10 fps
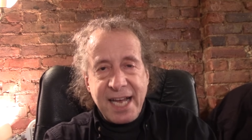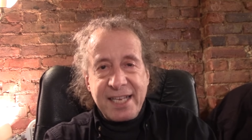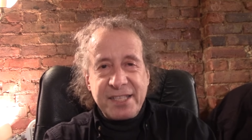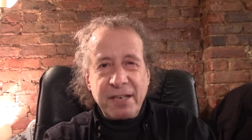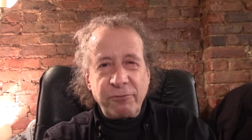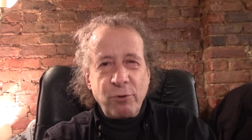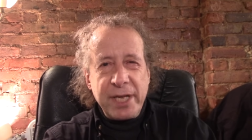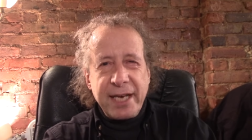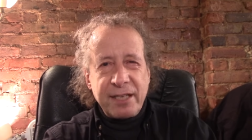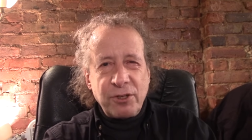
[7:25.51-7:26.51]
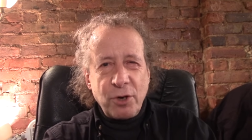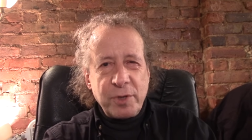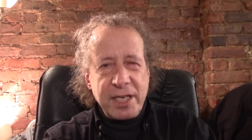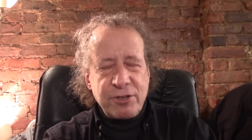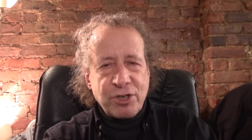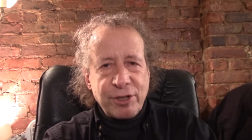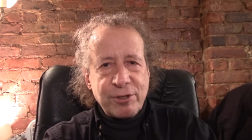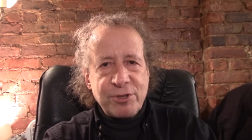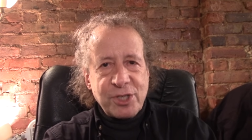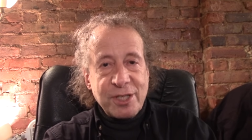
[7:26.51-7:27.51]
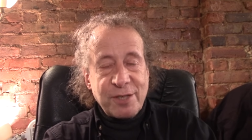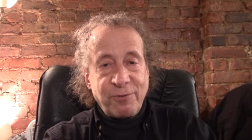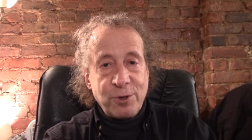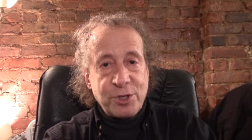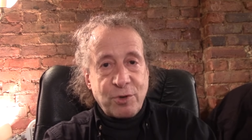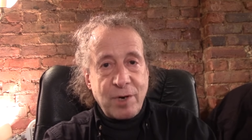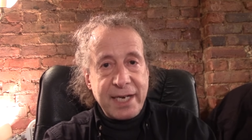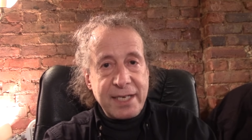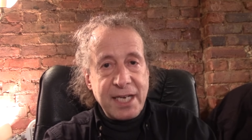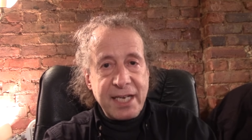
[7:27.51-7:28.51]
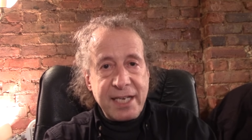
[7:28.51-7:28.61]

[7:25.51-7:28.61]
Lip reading: as if we had known each other since first grade.